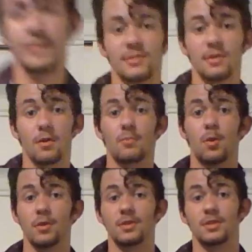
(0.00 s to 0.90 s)
so
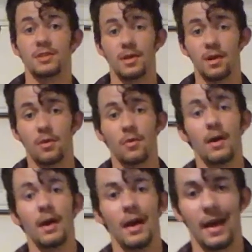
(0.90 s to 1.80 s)
important to know
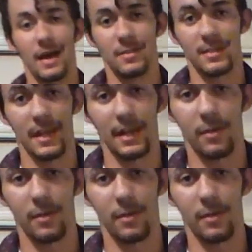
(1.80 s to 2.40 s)
how to take